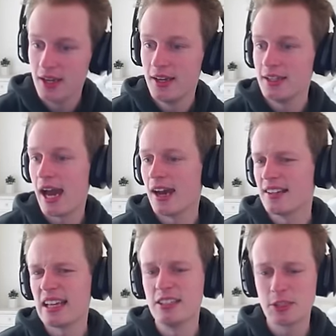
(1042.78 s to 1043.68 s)
Yeah,
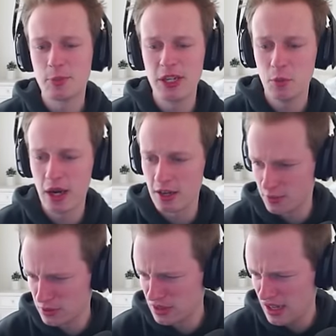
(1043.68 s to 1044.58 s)
that looks pretty weird.
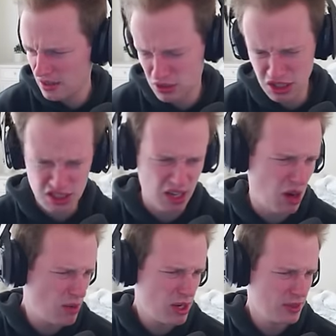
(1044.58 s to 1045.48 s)
We'll just let,
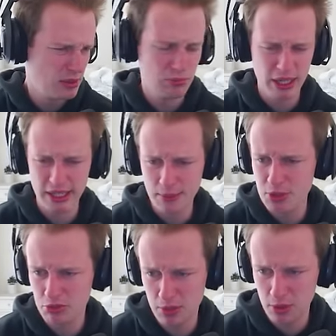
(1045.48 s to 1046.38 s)
I won't even bring it up
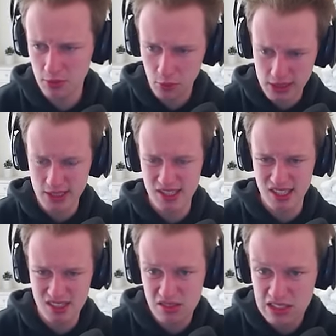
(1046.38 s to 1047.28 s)
to him of what this
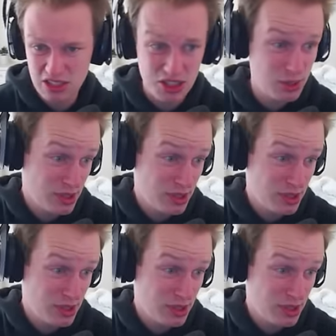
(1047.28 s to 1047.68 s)
is. Let's just see what he